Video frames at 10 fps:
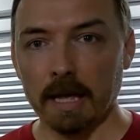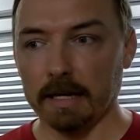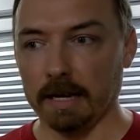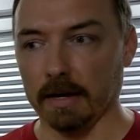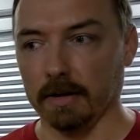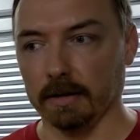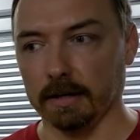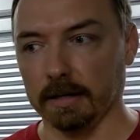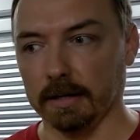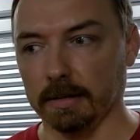Now,
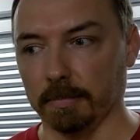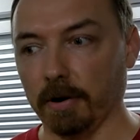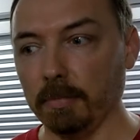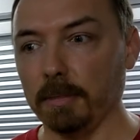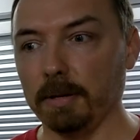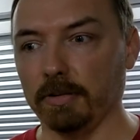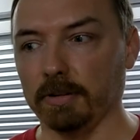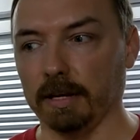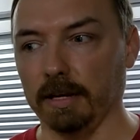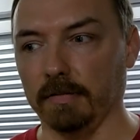the problem is
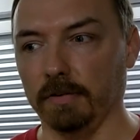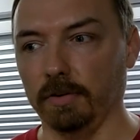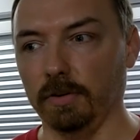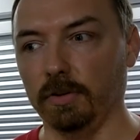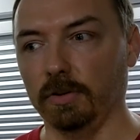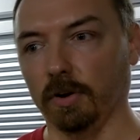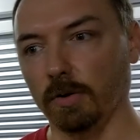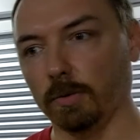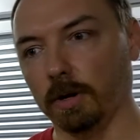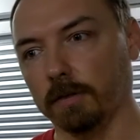that if you
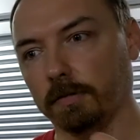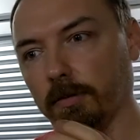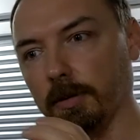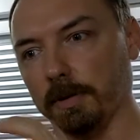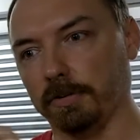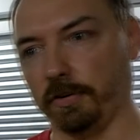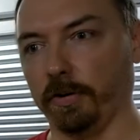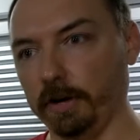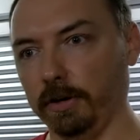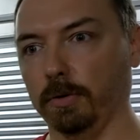don't work from the
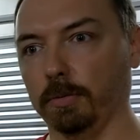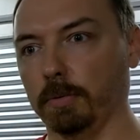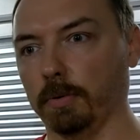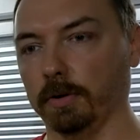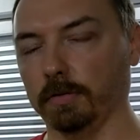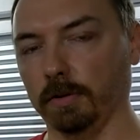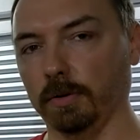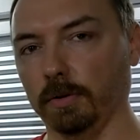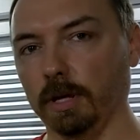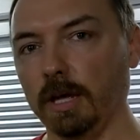material point of
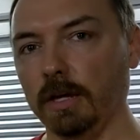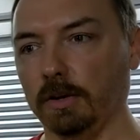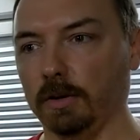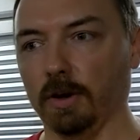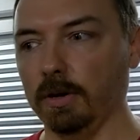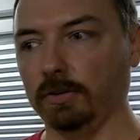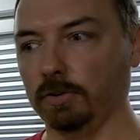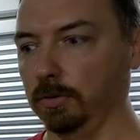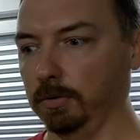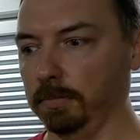view, you're going
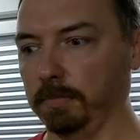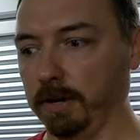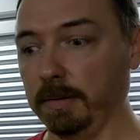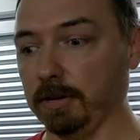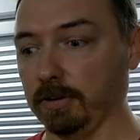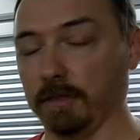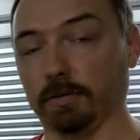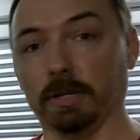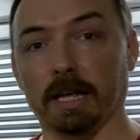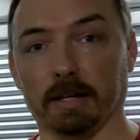to pretty much have
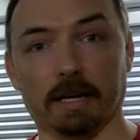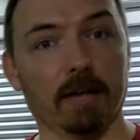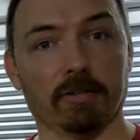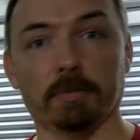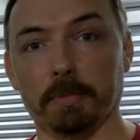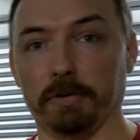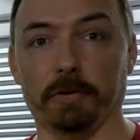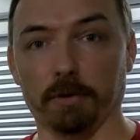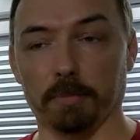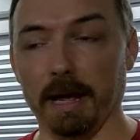to get custom
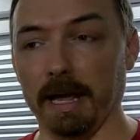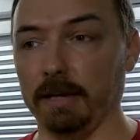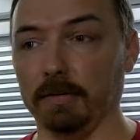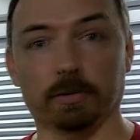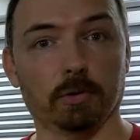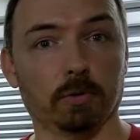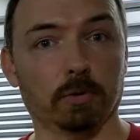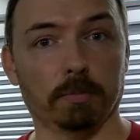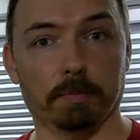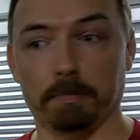material made
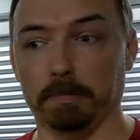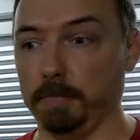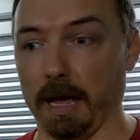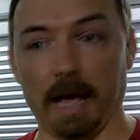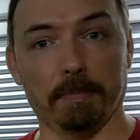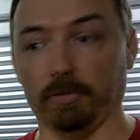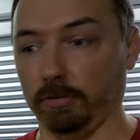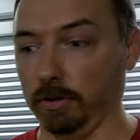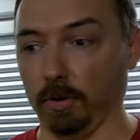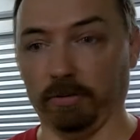to perhaps,
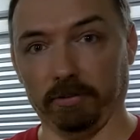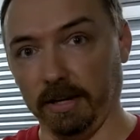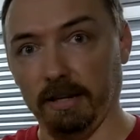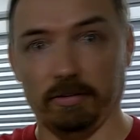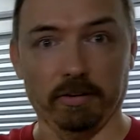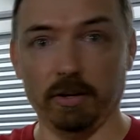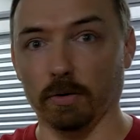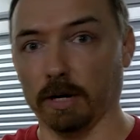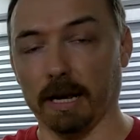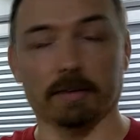CNC
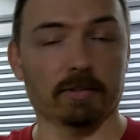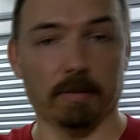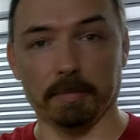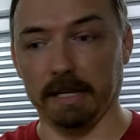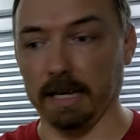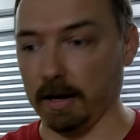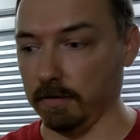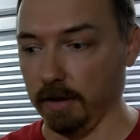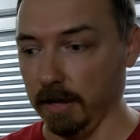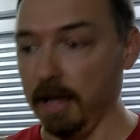or cut something out
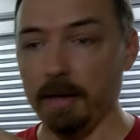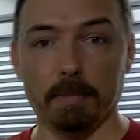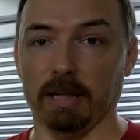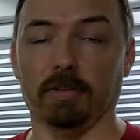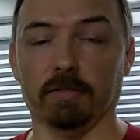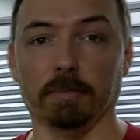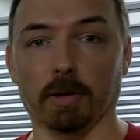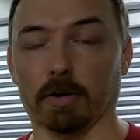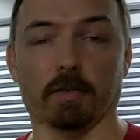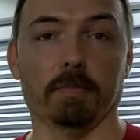of a massive
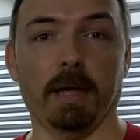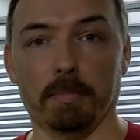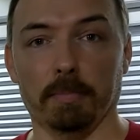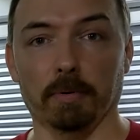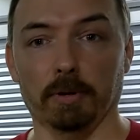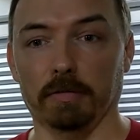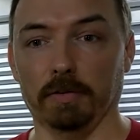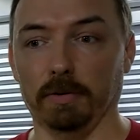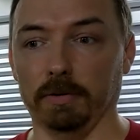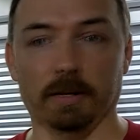block of bamboo if
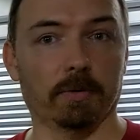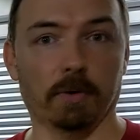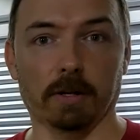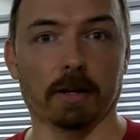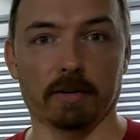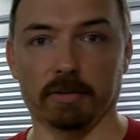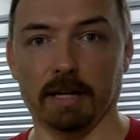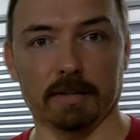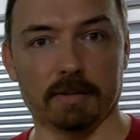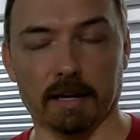you didn't realize
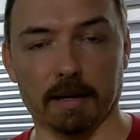that,